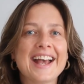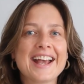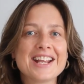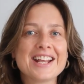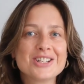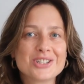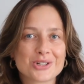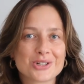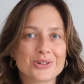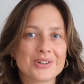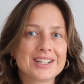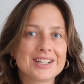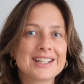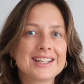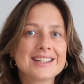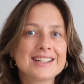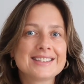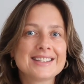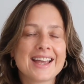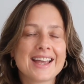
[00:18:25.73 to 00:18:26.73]
enjoying
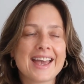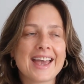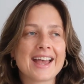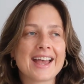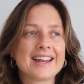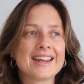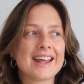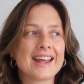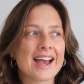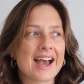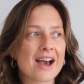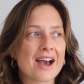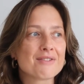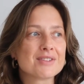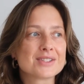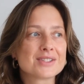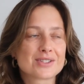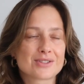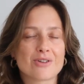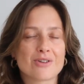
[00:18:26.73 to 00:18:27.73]
it and
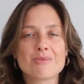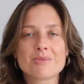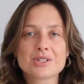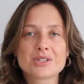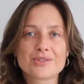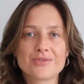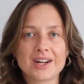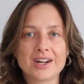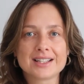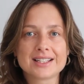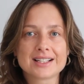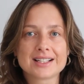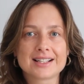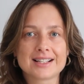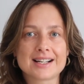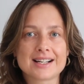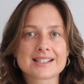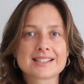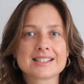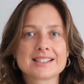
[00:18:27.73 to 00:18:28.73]
having so much fun in
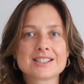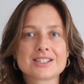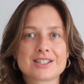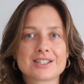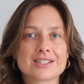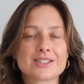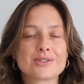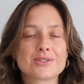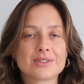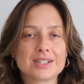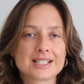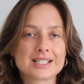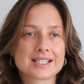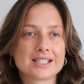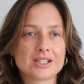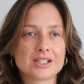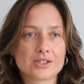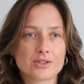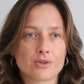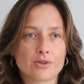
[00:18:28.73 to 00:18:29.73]
classes, just to
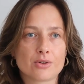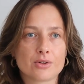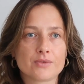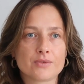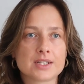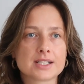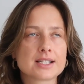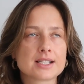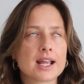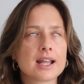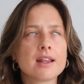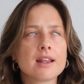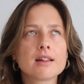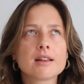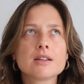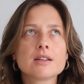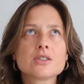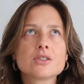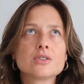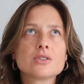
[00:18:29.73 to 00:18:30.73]
listen to all of this,
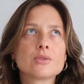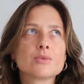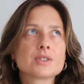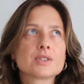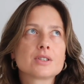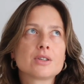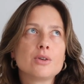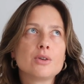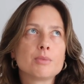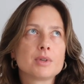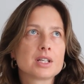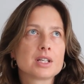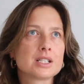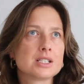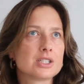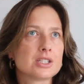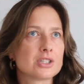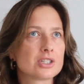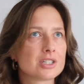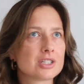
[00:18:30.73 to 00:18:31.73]
anything to do with human
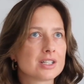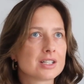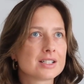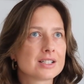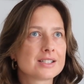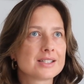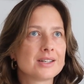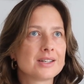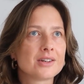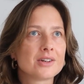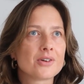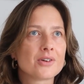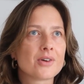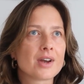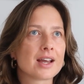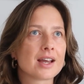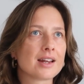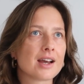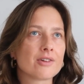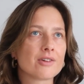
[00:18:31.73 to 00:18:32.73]
conditions, you know,
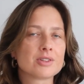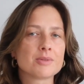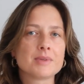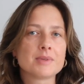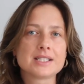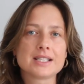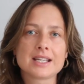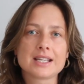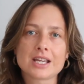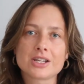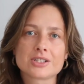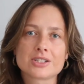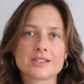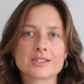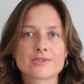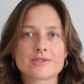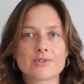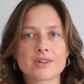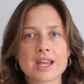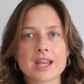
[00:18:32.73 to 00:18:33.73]
and how the
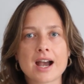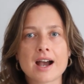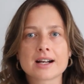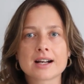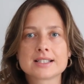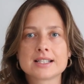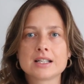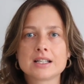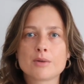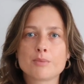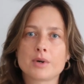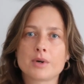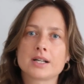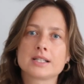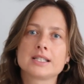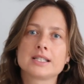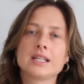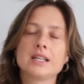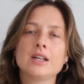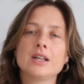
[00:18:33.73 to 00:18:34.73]
medications react in the
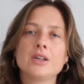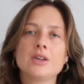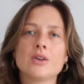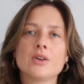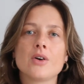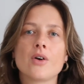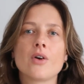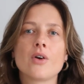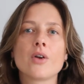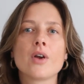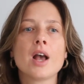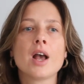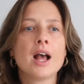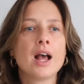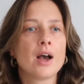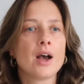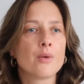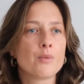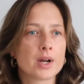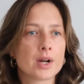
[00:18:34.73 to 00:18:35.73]
body, you know,
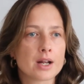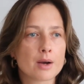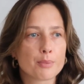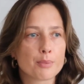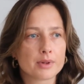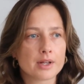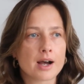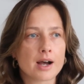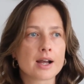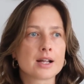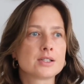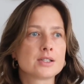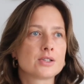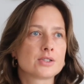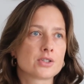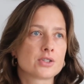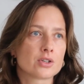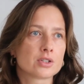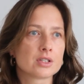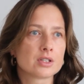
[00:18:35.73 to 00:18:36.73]
when applied to
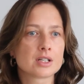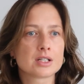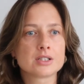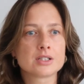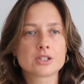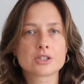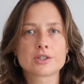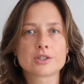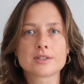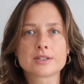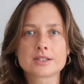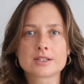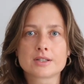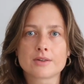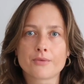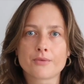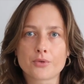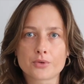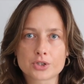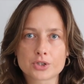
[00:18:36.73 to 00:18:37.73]
certain conditions
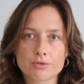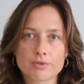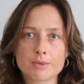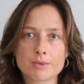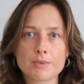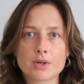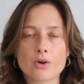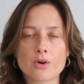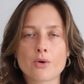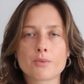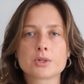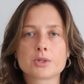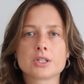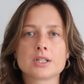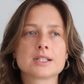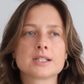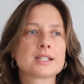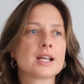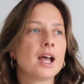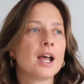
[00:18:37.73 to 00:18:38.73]
for treatment
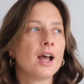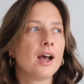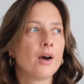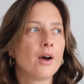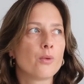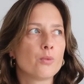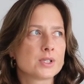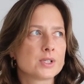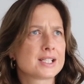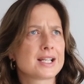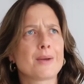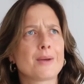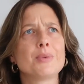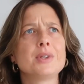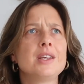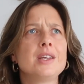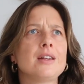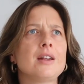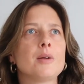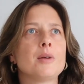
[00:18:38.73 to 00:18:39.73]
options, what's
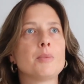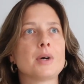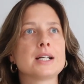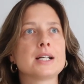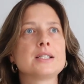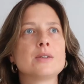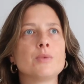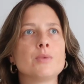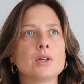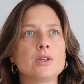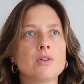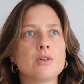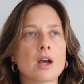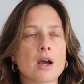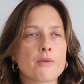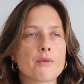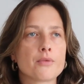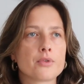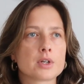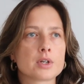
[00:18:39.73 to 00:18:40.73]
happening in the body when you
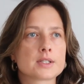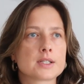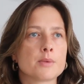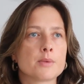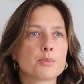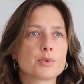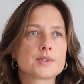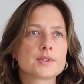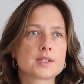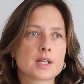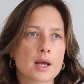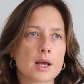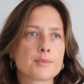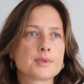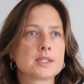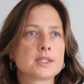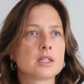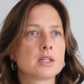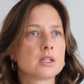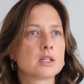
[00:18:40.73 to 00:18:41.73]
have, for example,
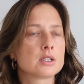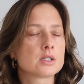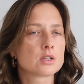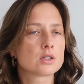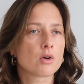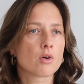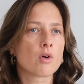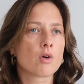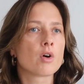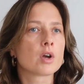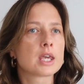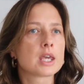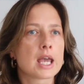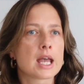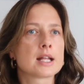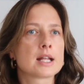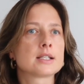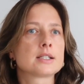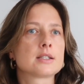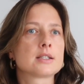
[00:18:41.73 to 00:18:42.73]
sepsis or
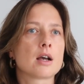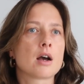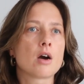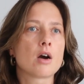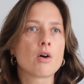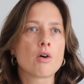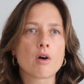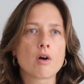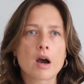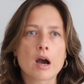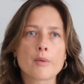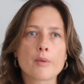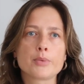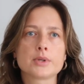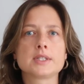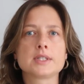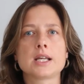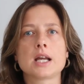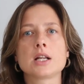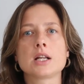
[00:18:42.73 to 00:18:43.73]
cancer or
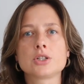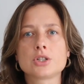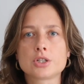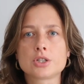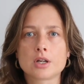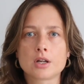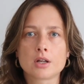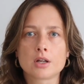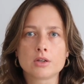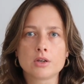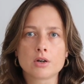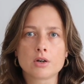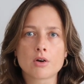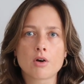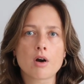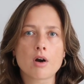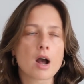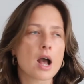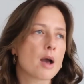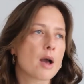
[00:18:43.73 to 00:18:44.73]
hypertension, you know,
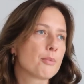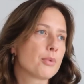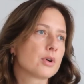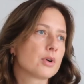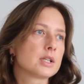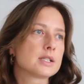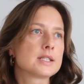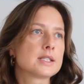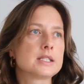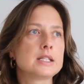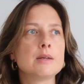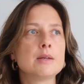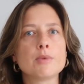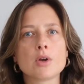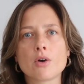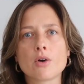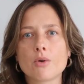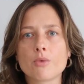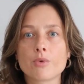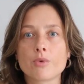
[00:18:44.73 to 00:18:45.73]
or
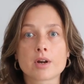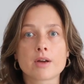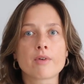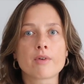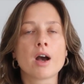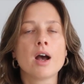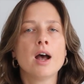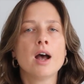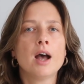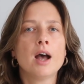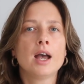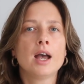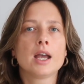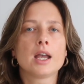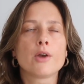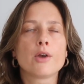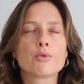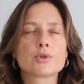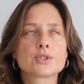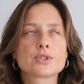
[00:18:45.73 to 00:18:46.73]
hypoglycemia or whatever.
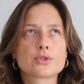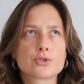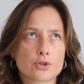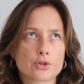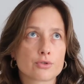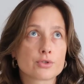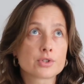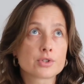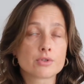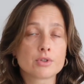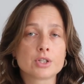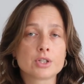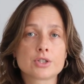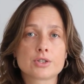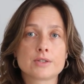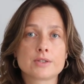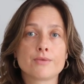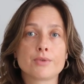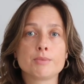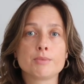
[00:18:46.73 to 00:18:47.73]
It was so
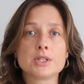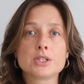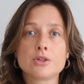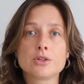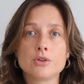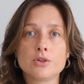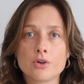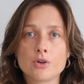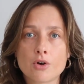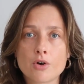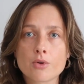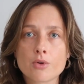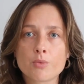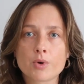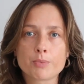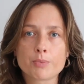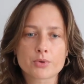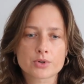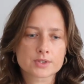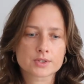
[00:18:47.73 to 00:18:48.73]
interesting for me to know
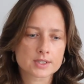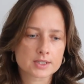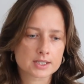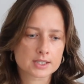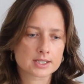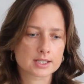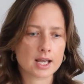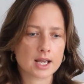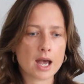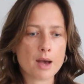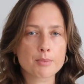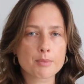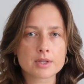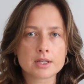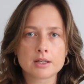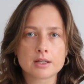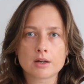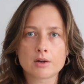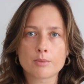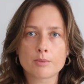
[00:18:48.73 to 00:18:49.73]
what processes are
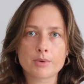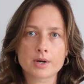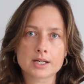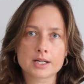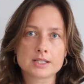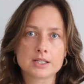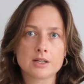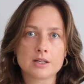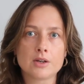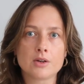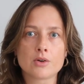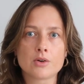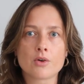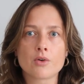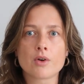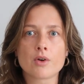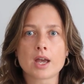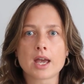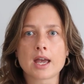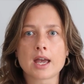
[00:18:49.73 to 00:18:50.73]
happening in the body, you
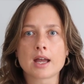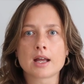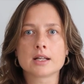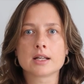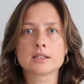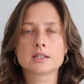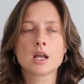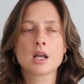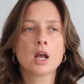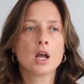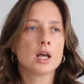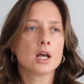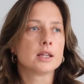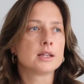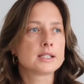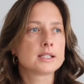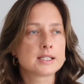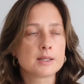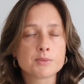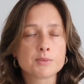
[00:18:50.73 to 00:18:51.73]
know, and
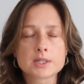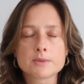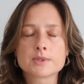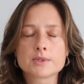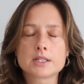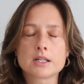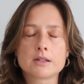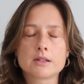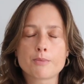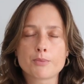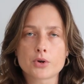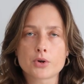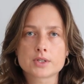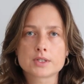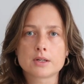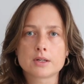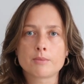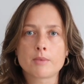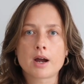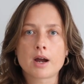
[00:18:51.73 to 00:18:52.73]
the symptoms that the
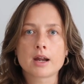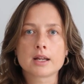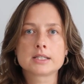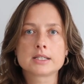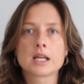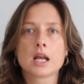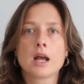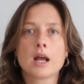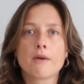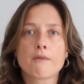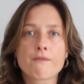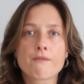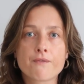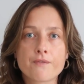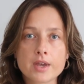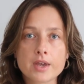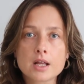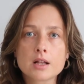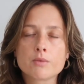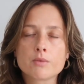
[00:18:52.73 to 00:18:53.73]
person might
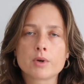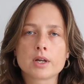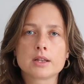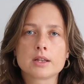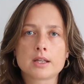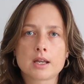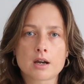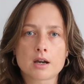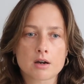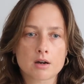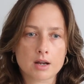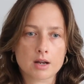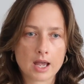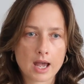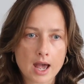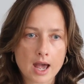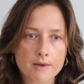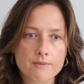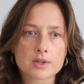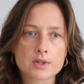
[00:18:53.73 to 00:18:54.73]
feel when they're
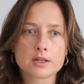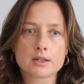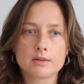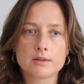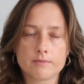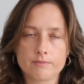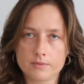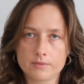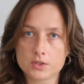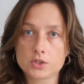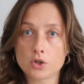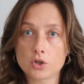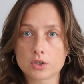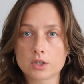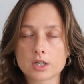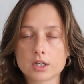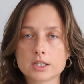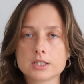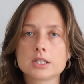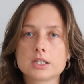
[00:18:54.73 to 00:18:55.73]
having a
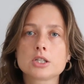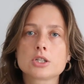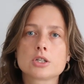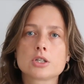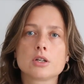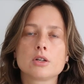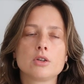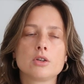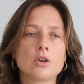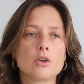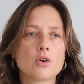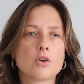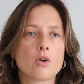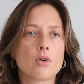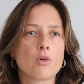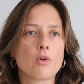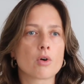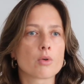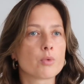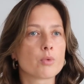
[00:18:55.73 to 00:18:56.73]
certain condition, you know,
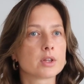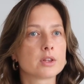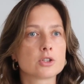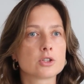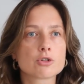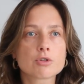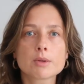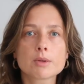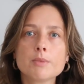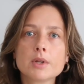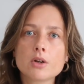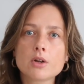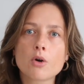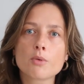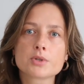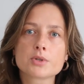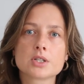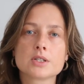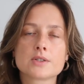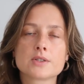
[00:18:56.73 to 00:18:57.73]
or what the treatment
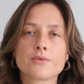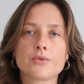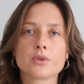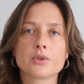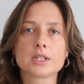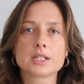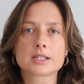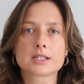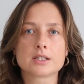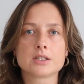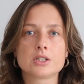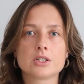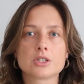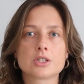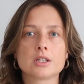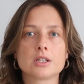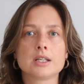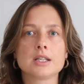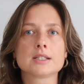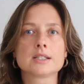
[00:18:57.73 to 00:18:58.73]
options for this
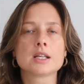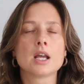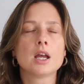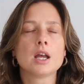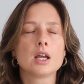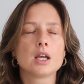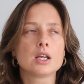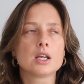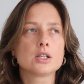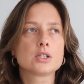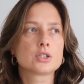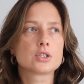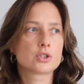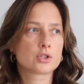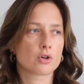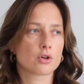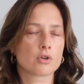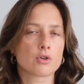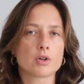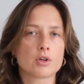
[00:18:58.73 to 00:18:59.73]
condition is
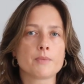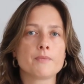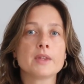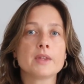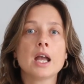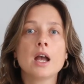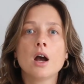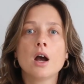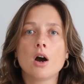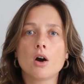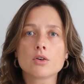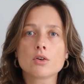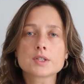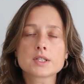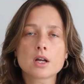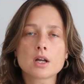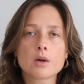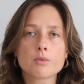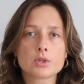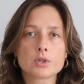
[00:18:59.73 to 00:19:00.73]
so good.
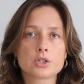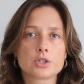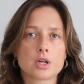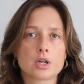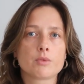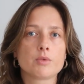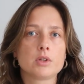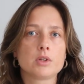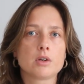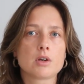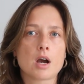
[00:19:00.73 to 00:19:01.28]
Also, I want to share with you